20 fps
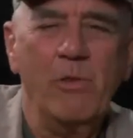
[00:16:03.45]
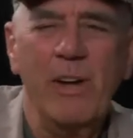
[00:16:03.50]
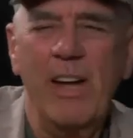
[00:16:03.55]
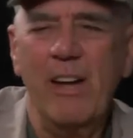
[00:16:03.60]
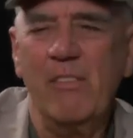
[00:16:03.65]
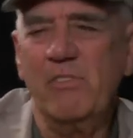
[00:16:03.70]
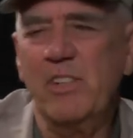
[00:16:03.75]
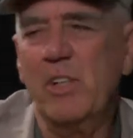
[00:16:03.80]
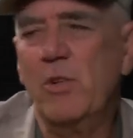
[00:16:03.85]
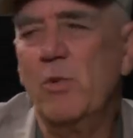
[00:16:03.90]
We
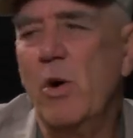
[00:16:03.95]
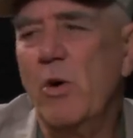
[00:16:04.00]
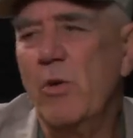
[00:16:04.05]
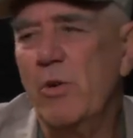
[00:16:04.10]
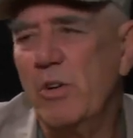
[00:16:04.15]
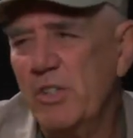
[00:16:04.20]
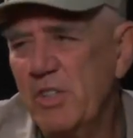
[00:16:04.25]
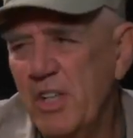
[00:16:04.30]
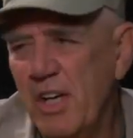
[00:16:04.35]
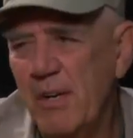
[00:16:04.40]
have new
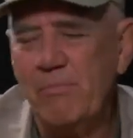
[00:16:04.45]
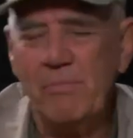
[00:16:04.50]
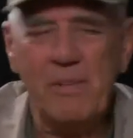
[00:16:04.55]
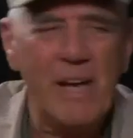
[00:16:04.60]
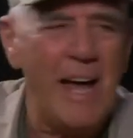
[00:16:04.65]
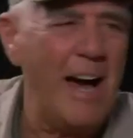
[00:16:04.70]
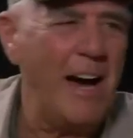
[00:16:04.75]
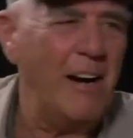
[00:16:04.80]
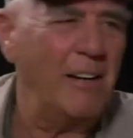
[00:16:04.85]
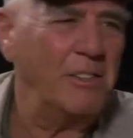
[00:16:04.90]
ownership
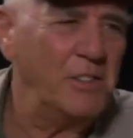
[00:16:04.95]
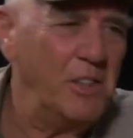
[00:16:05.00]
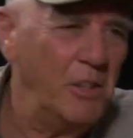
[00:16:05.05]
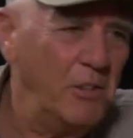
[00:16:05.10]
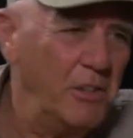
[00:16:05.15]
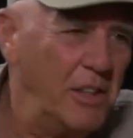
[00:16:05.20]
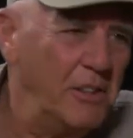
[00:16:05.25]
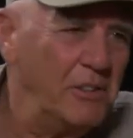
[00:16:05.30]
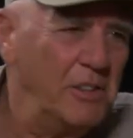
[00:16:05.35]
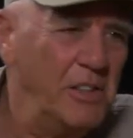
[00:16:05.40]
now,
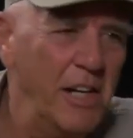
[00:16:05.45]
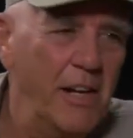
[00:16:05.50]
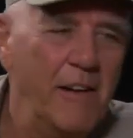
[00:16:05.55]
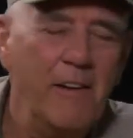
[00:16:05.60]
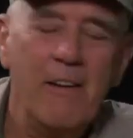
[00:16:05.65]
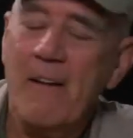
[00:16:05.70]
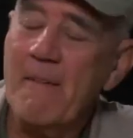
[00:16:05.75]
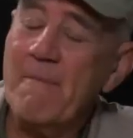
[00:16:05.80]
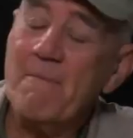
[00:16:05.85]
so this and that.